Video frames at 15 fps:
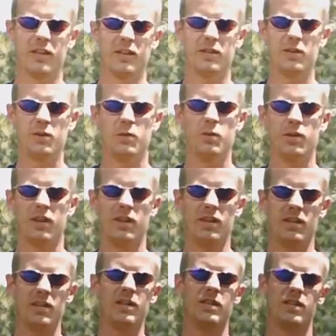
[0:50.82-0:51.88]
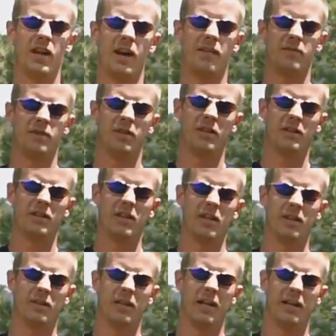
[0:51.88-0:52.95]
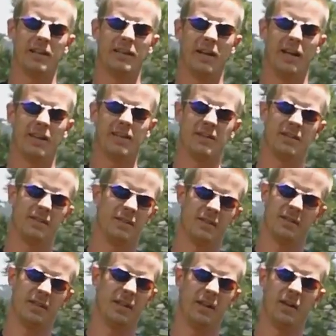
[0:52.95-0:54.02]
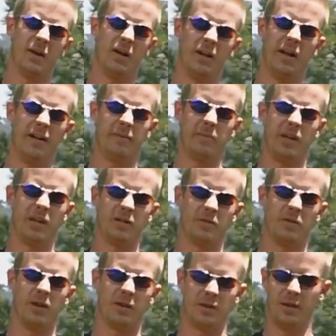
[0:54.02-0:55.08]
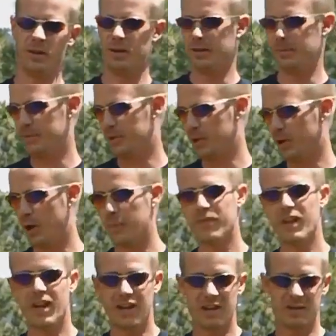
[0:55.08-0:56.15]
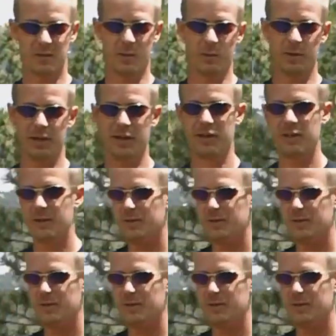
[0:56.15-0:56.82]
thing to do with these after you get the yellow light of death is just to get all FPS rush on them. So, that's what we're going